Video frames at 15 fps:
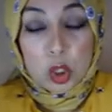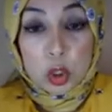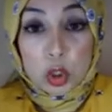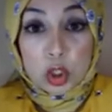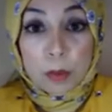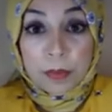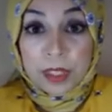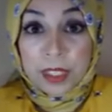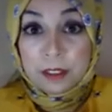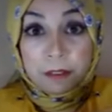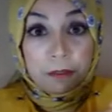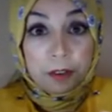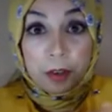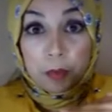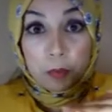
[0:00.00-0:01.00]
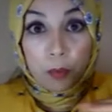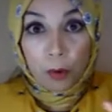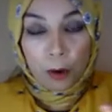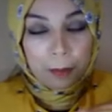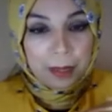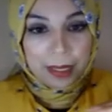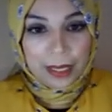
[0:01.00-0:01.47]
something very
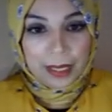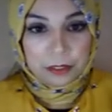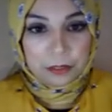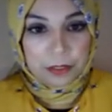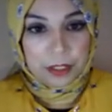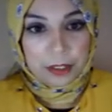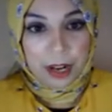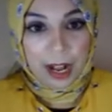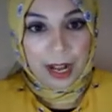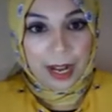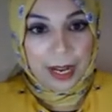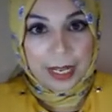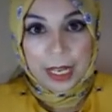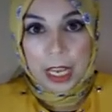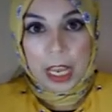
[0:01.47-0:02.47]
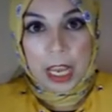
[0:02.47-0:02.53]
formal and very high,